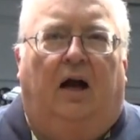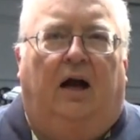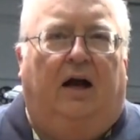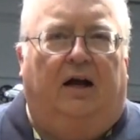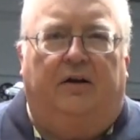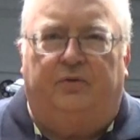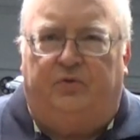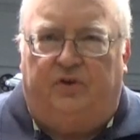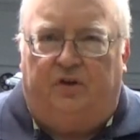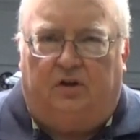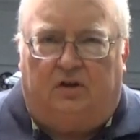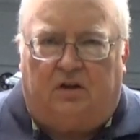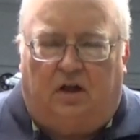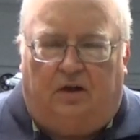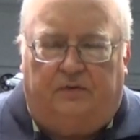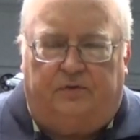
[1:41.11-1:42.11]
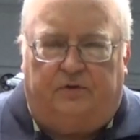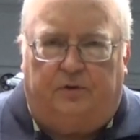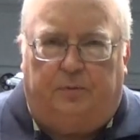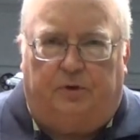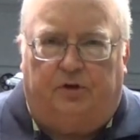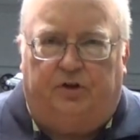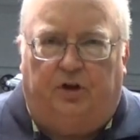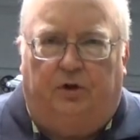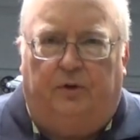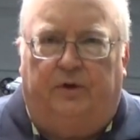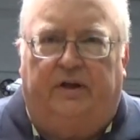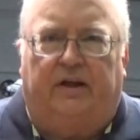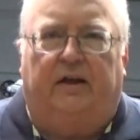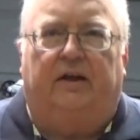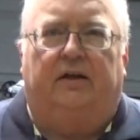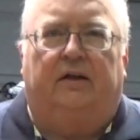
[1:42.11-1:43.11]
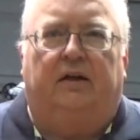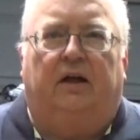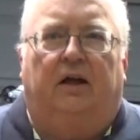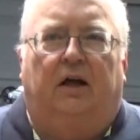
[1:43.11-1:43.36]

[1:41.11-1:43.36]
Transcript: I feel comfortable doing it,